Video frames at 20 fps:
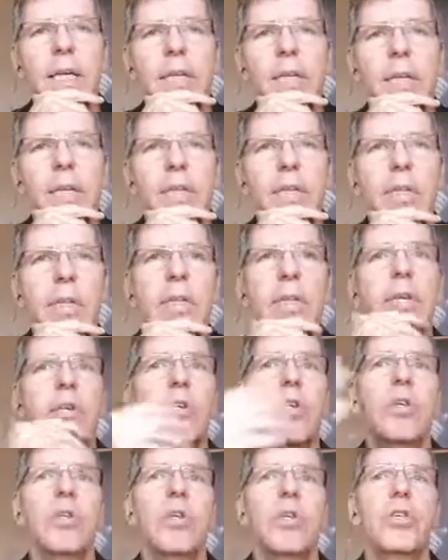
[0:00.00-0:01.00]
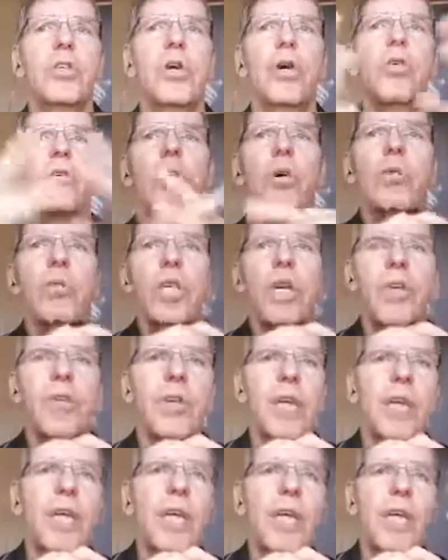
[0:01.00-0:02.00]
The show notes give
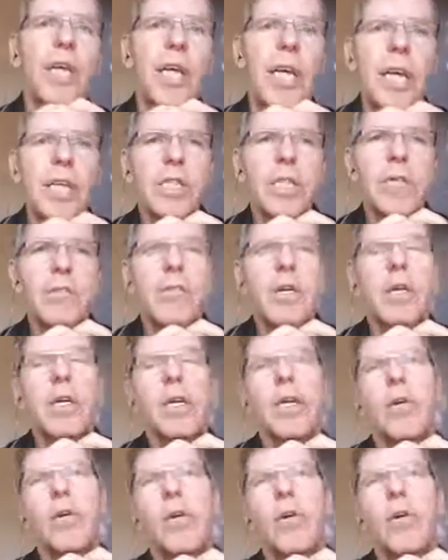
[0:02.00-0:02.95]
you an indication, but